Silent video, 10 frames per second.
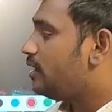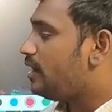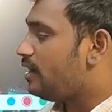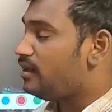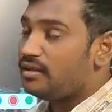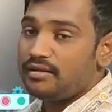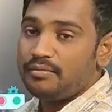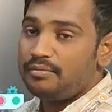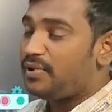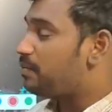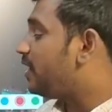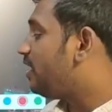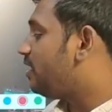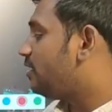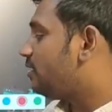and
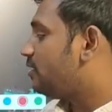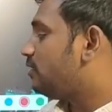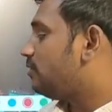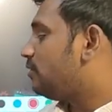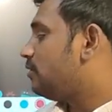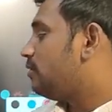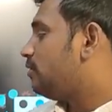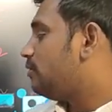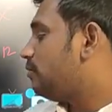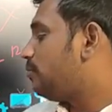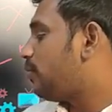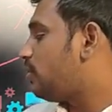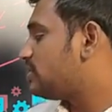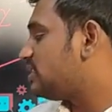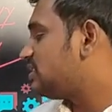prepared
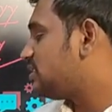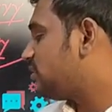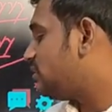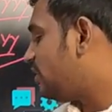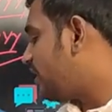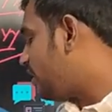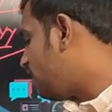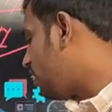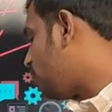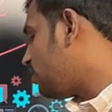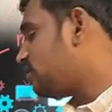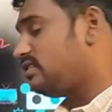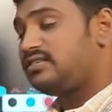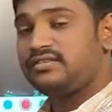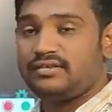process the data
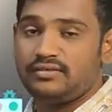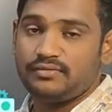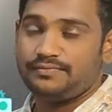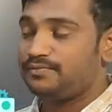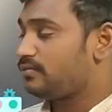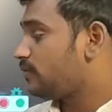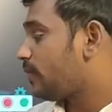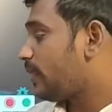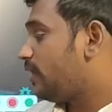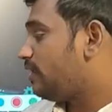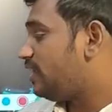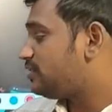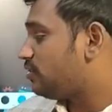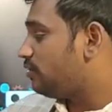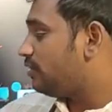analysis.
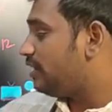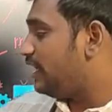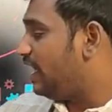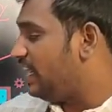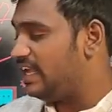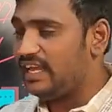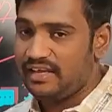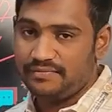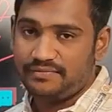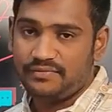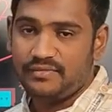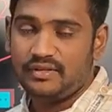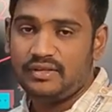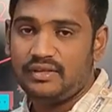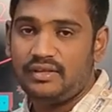Next, EDA.
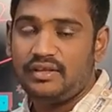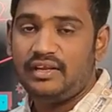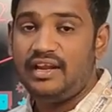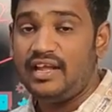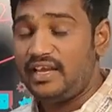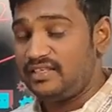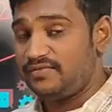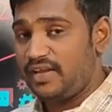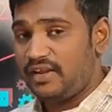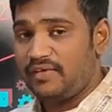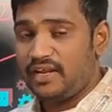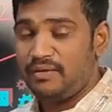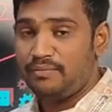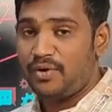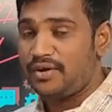EDA is very
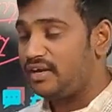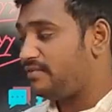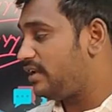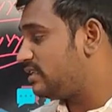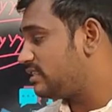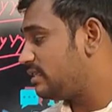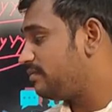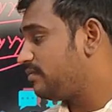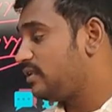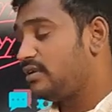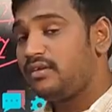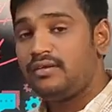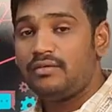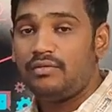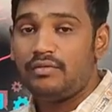important phase.
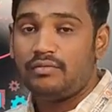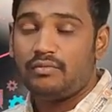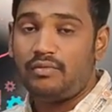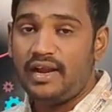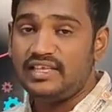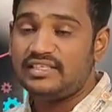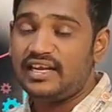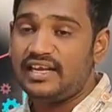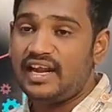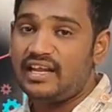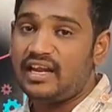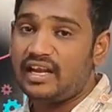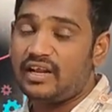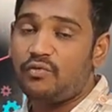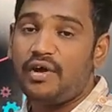What is the data
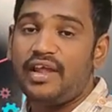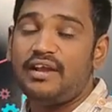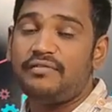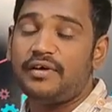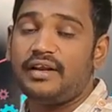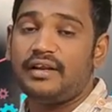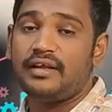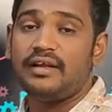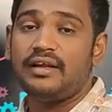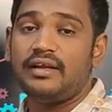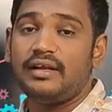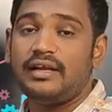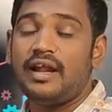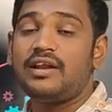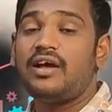required for
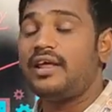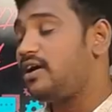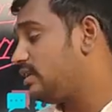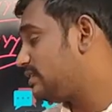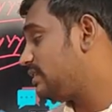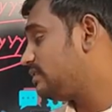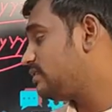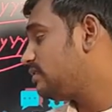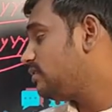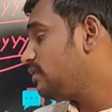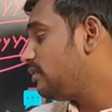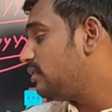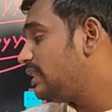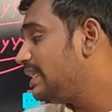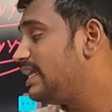data analysis?
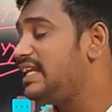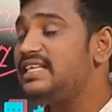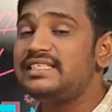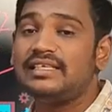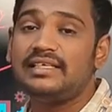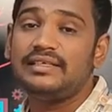That is